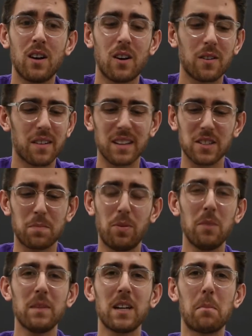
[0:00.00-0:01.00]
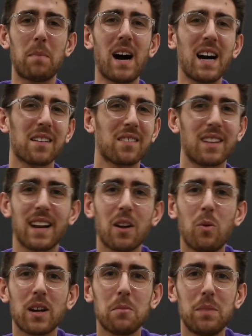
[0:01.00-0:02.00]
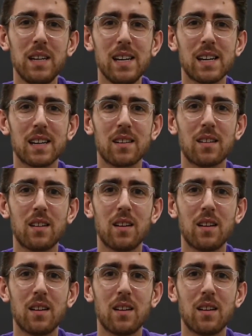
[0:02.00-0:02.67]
Or does that just put me in a box that I don't want to be in?